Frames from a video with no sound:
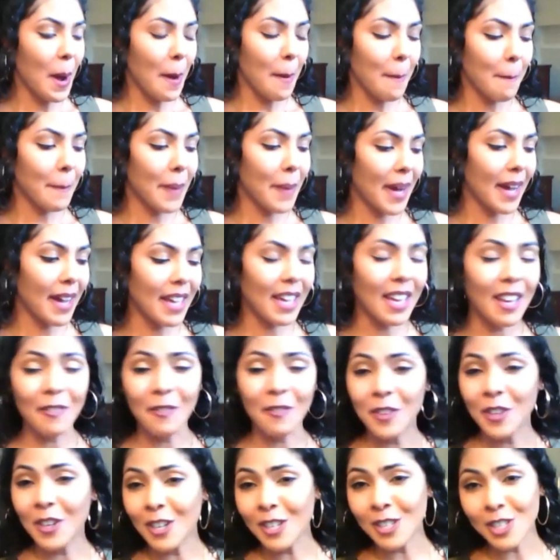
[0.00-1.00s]
But if
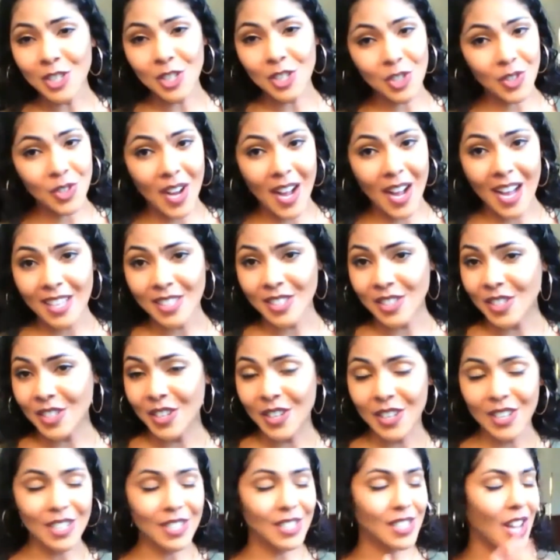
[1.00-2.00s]
you're stressed,
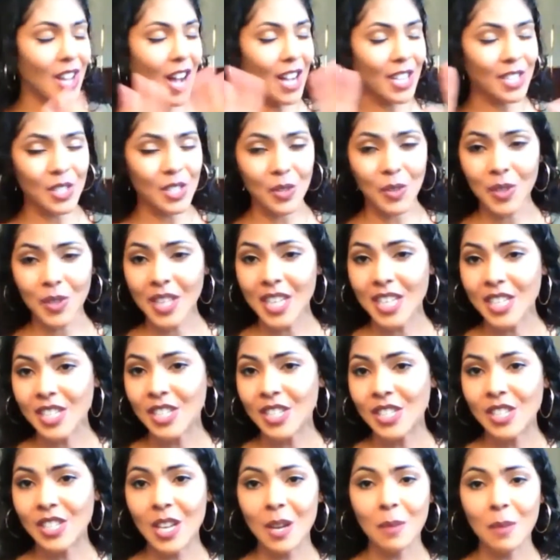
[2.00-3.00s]
you're in a toxic
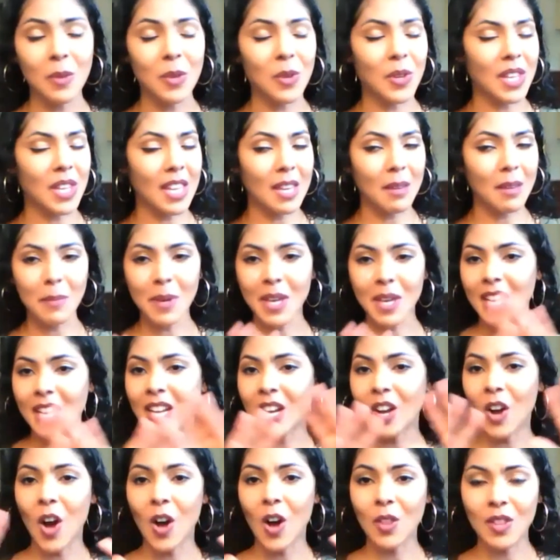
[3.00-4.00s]
relationship, you keep
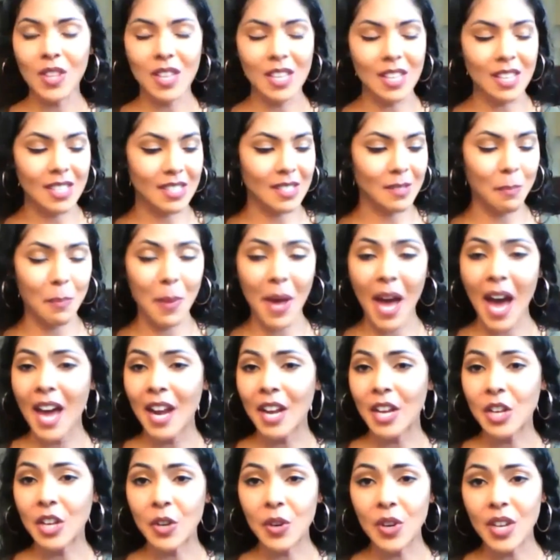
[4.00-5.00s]
eating all these bad
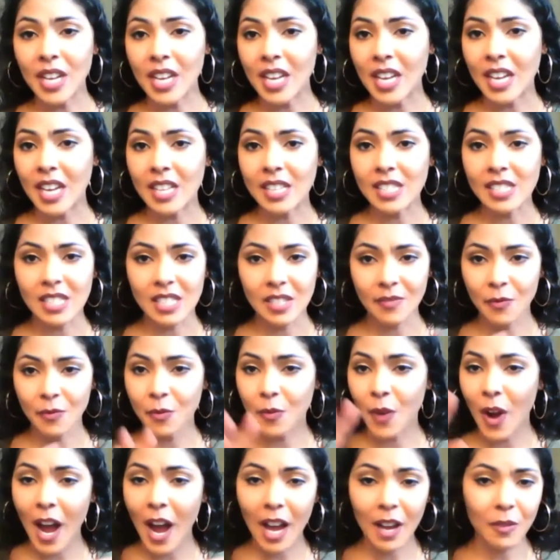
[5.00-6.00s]
ingredients and
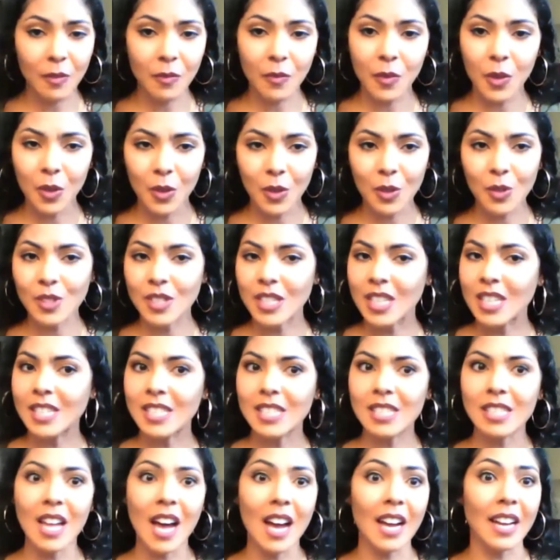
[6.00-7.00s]
fried food,
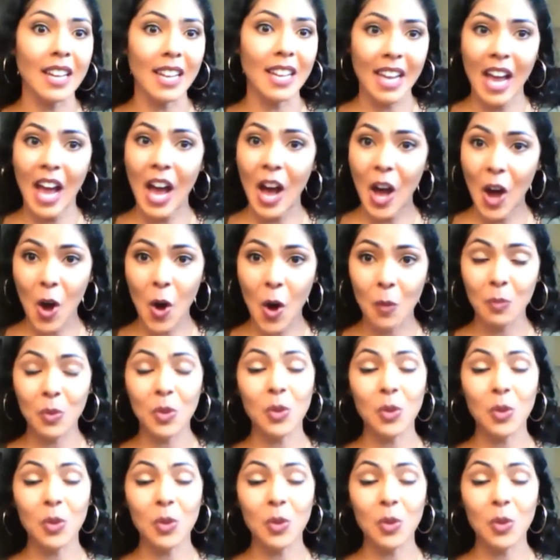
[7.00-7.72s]
it's not going to help.